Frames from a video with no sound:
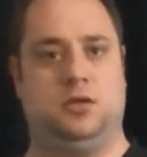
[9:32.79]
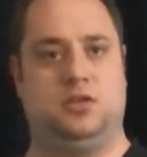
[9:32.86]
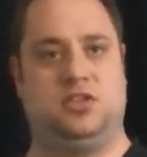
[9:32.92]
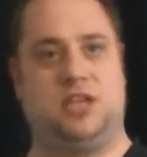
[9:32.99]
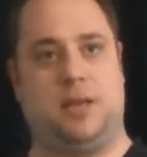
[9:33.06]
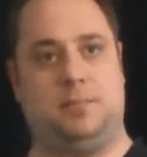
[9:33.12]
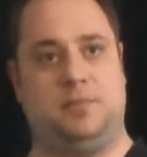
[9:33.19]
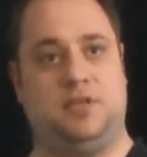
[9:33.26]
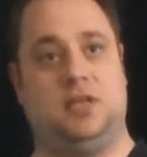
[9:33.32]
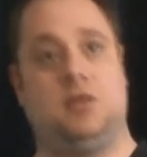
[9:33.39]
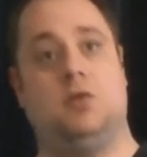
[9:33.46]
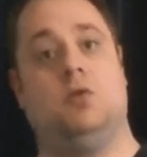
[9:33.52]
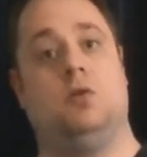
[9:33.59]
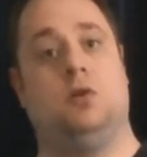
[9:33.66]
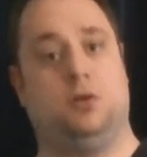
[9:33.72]
skeptic
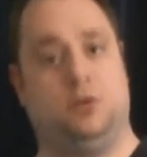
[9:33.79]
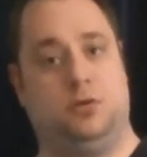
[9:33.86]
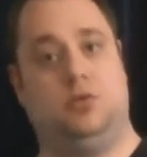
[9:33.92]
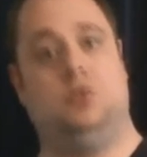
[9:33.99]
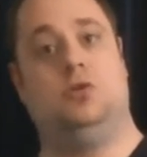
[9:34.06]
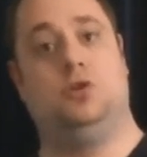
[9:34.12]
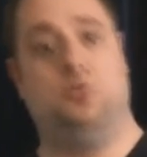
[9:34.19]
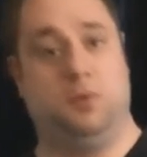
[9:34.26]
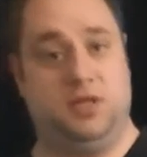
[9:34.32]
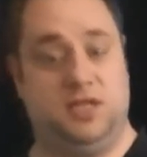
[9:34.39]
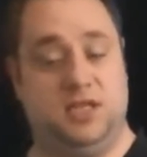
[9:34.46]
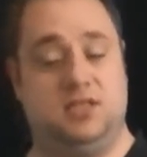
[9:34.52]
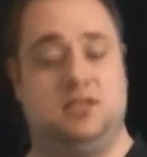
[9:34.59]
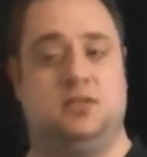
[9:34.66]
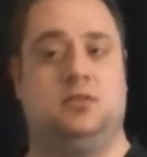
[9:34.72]
or
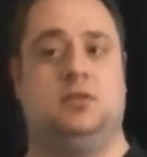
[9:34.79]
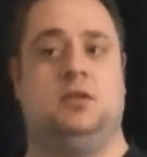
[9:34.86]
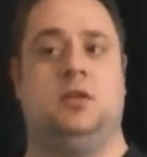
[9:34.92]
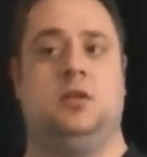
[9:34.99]
humanist